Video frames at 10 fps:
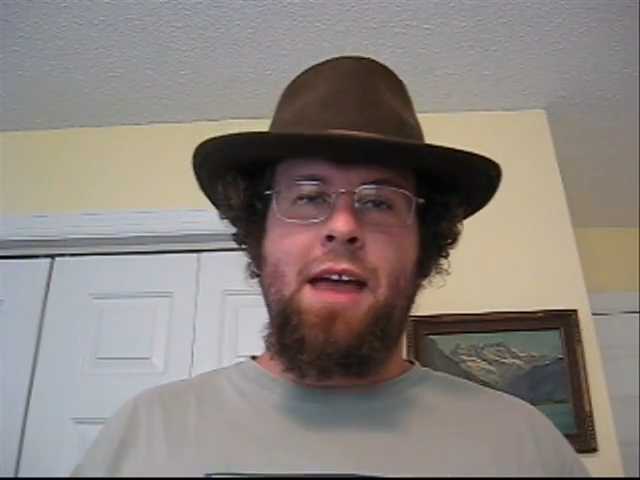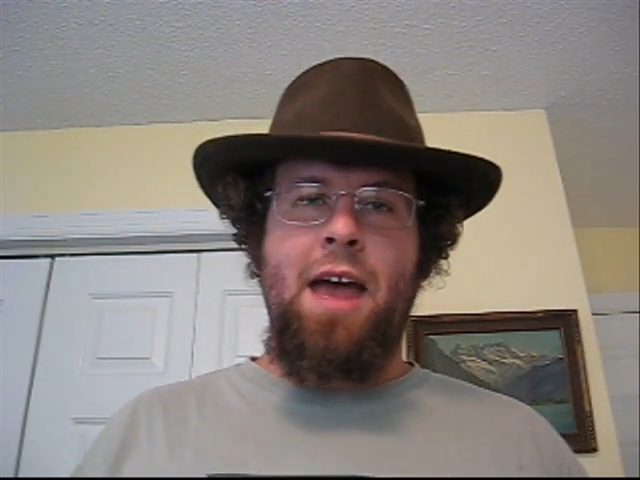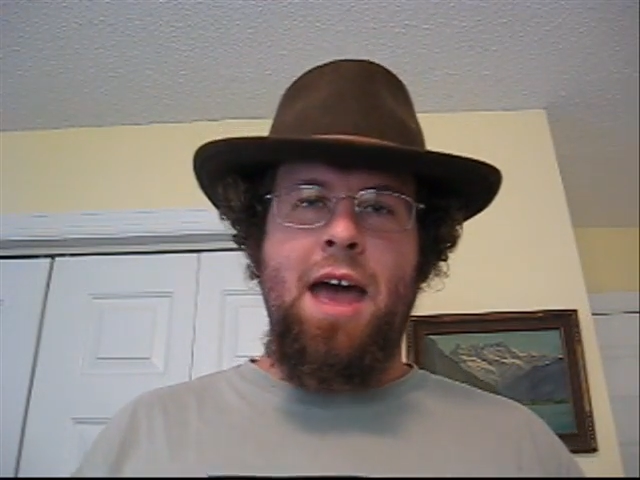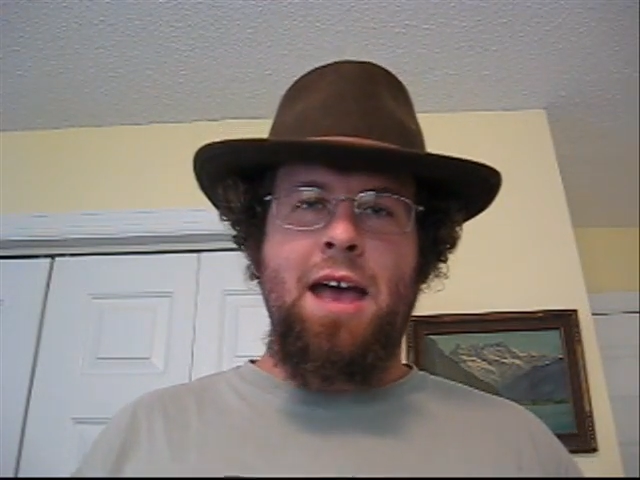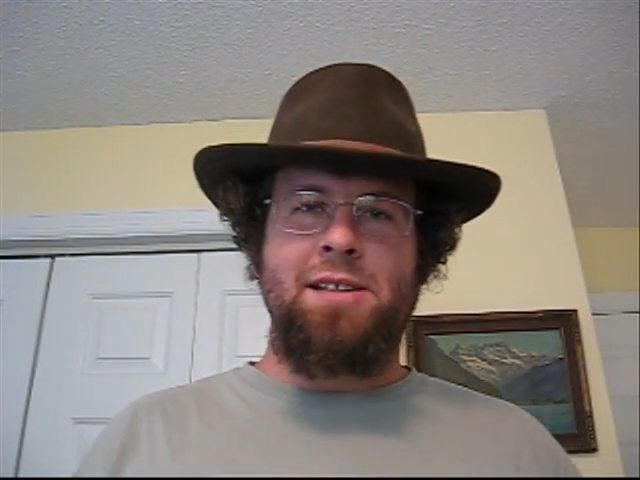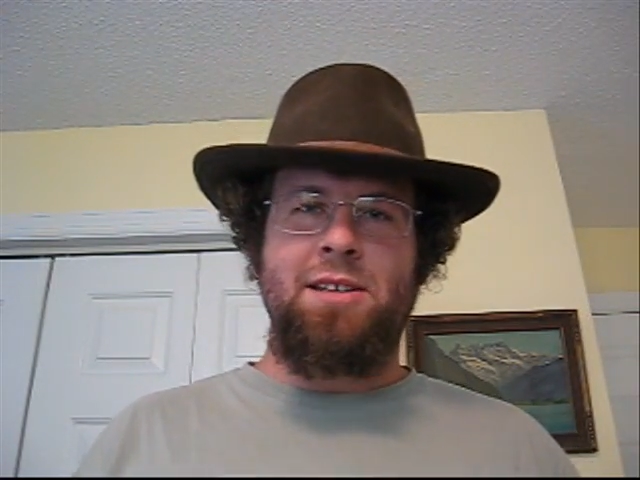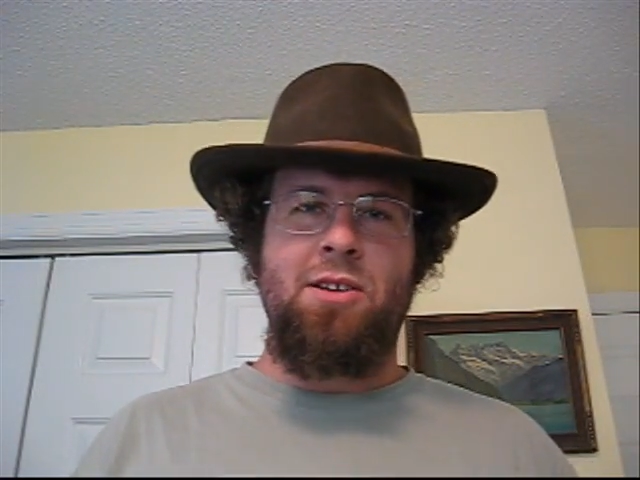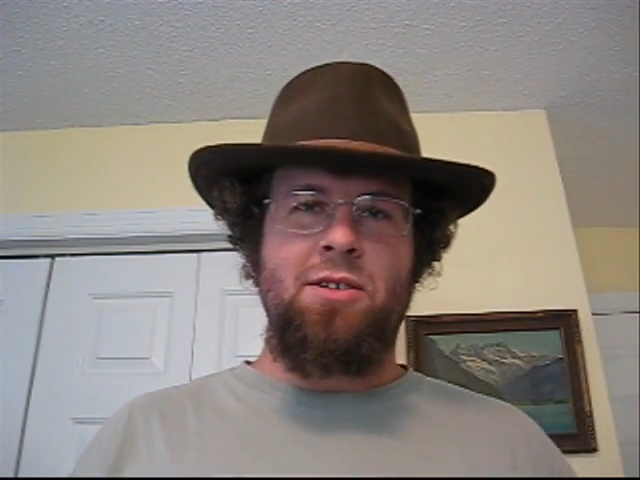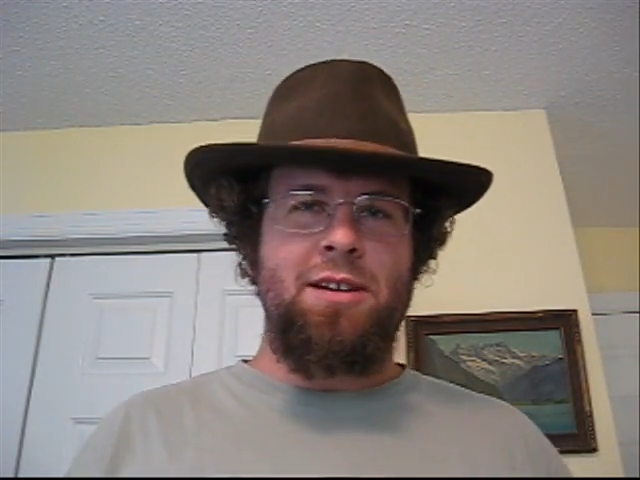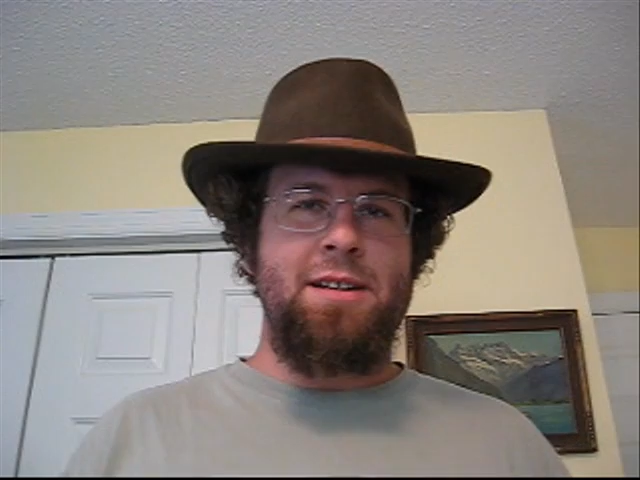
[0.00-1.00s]
As
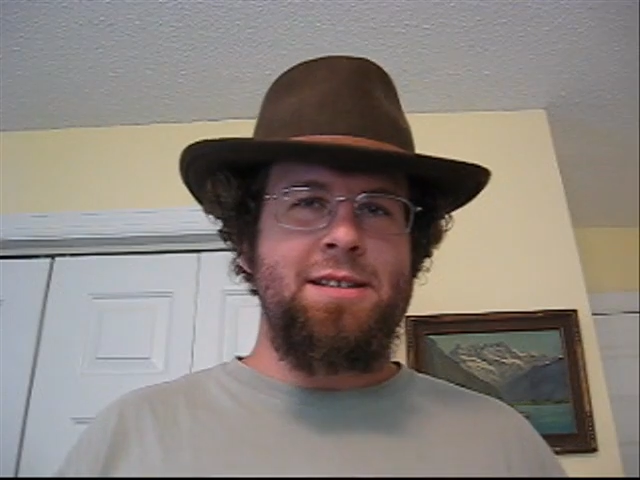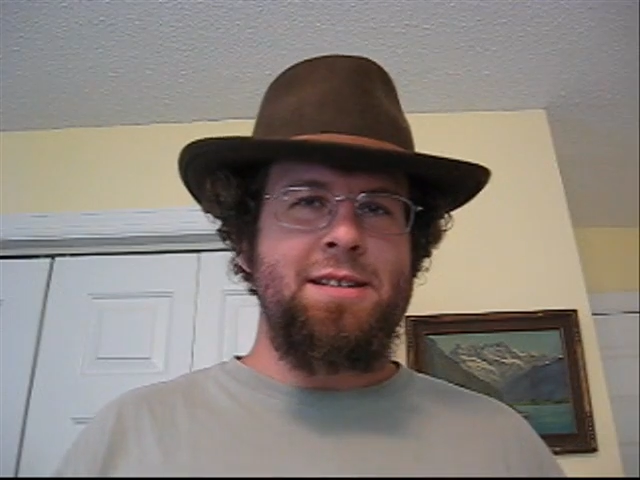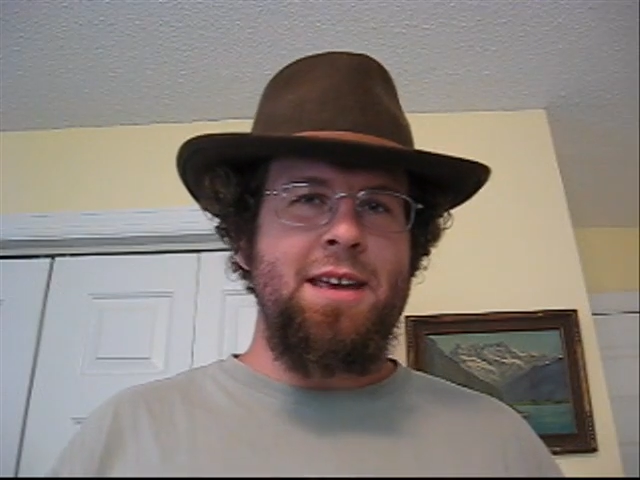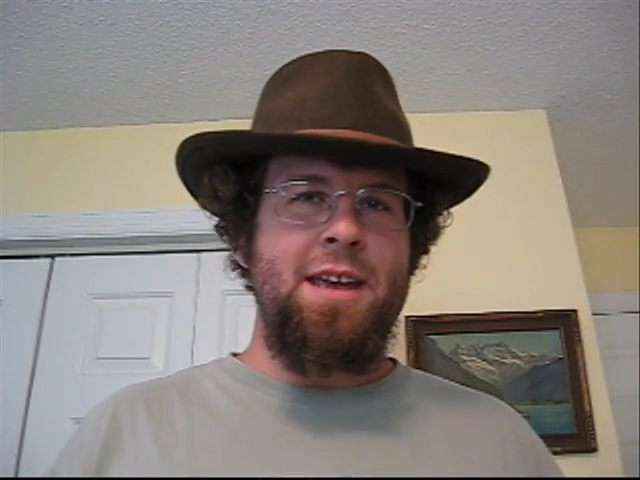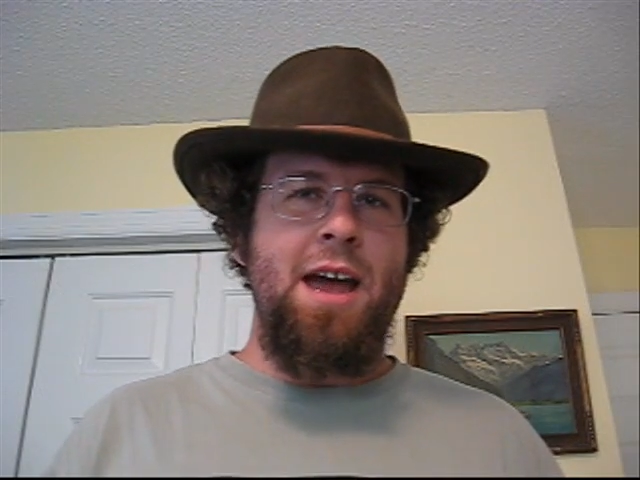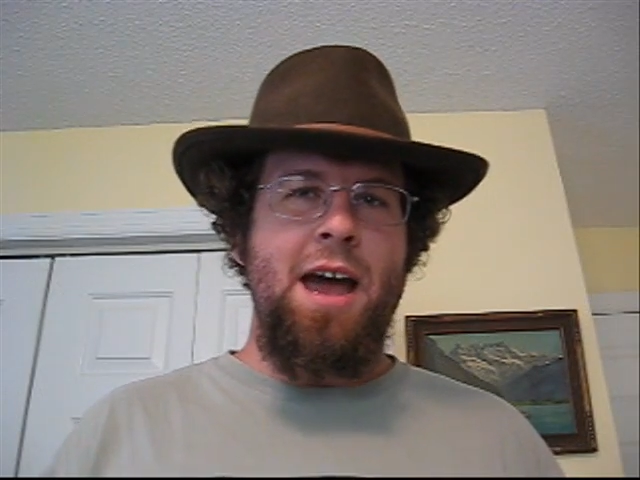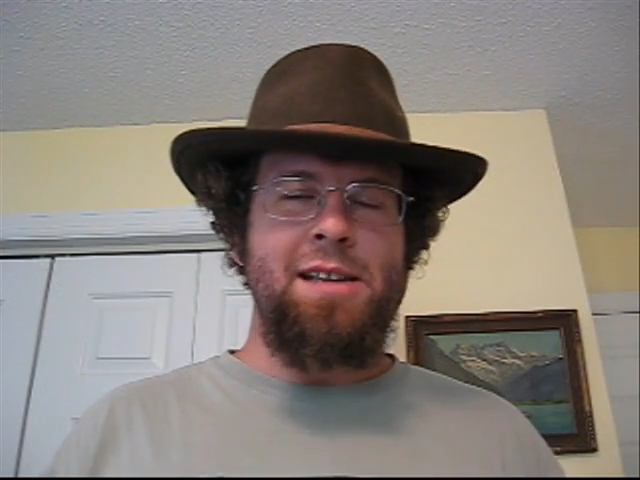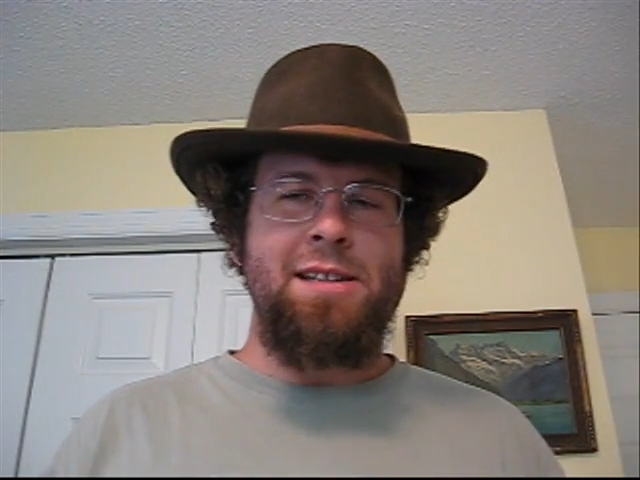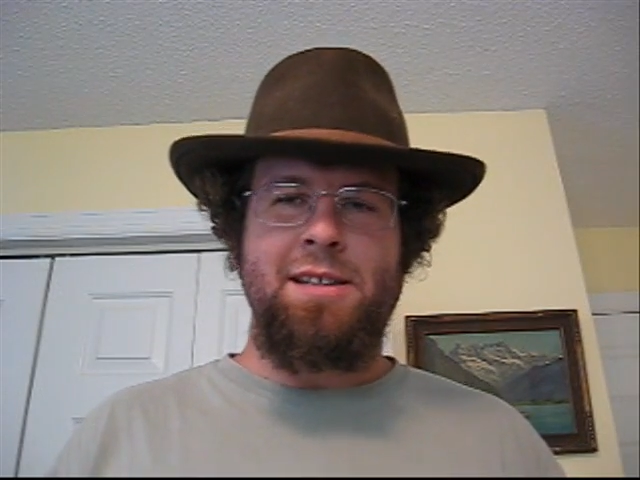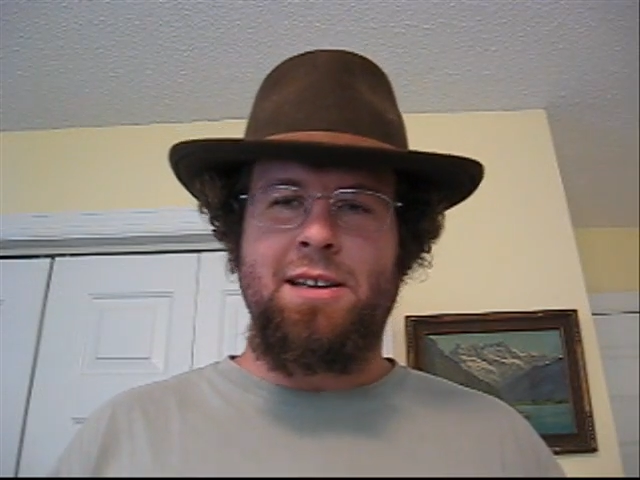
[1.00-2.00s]
you can see,
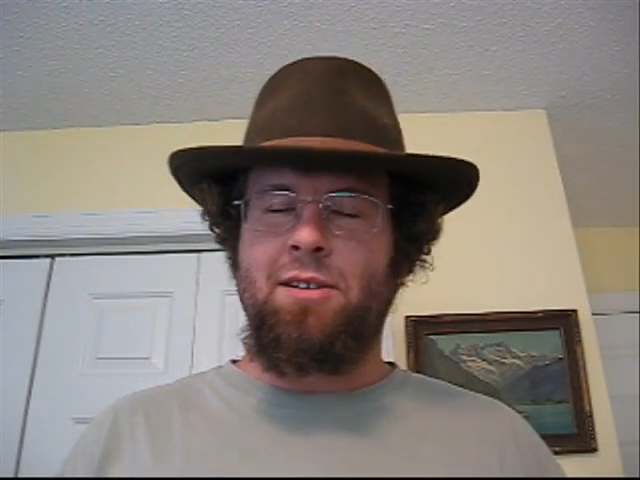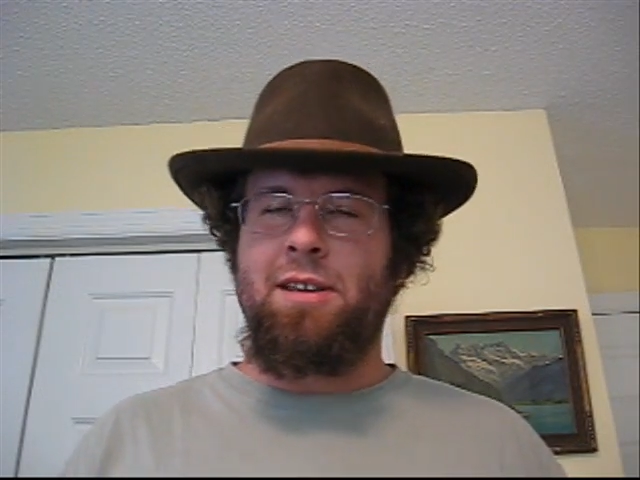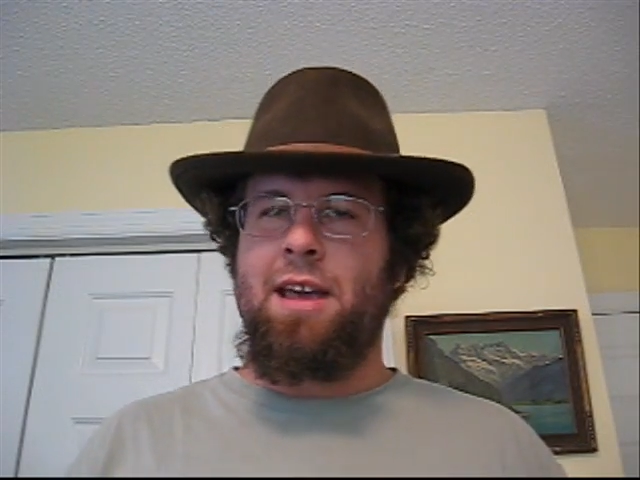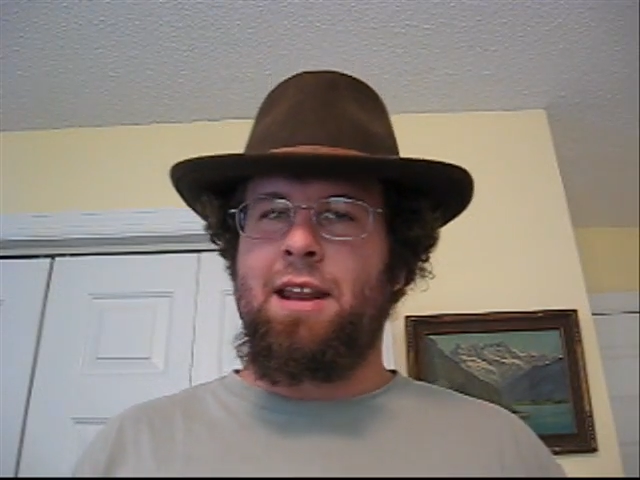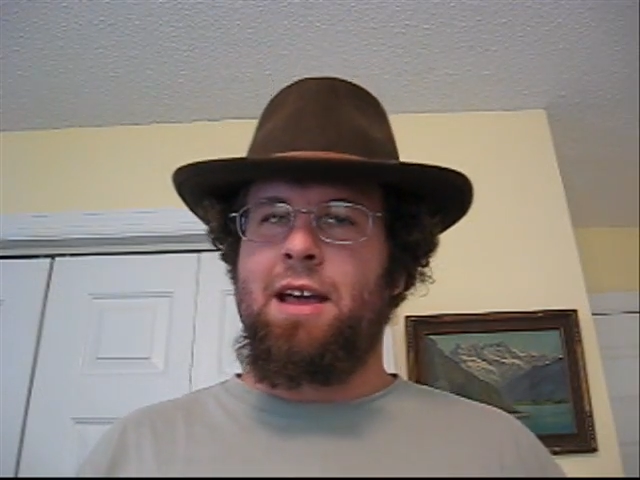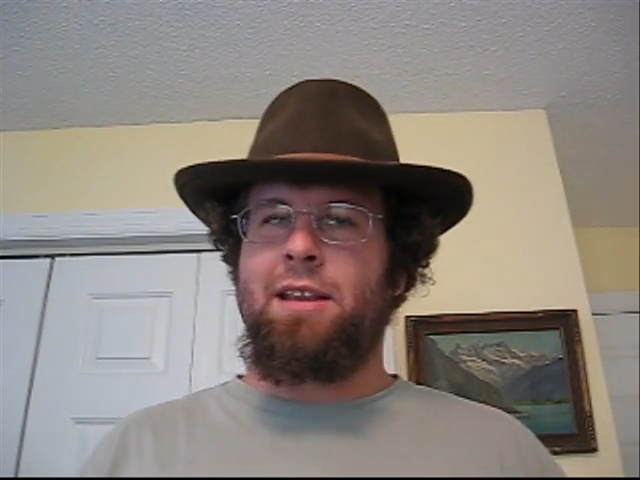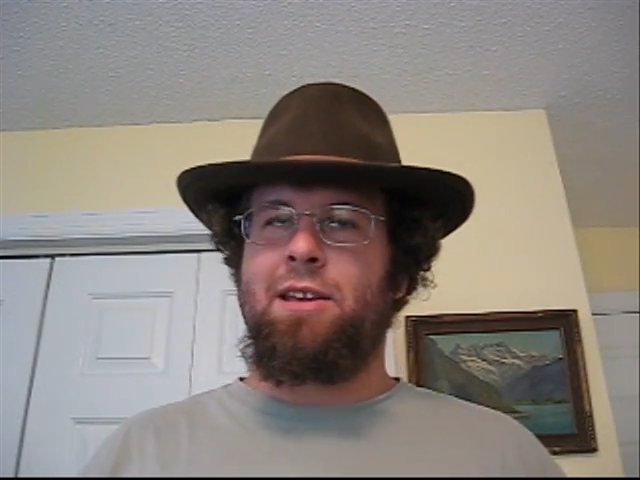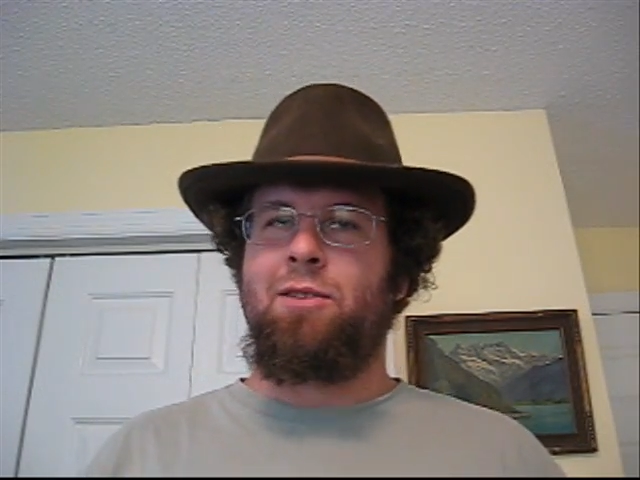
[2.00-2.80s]
I still cannot